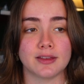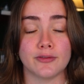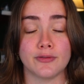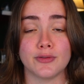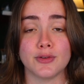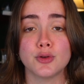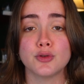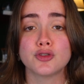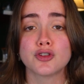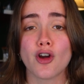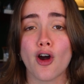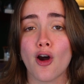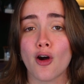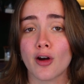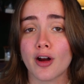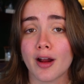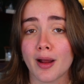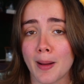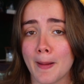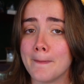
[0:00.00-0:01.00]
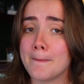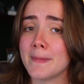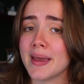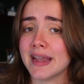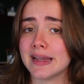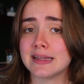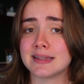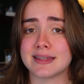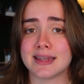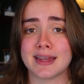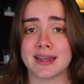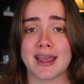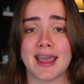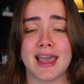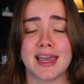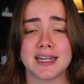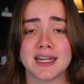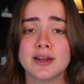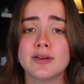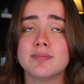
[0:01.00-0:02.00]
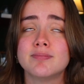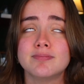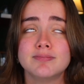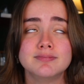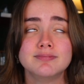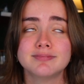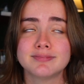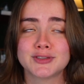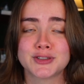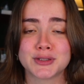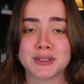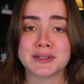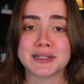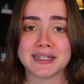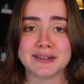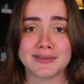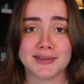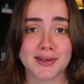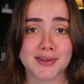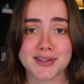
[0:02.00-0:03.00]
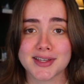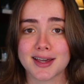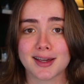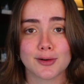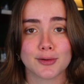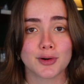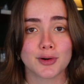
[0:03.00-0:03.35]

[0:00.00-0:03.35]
The views are amazing and it truly feels like a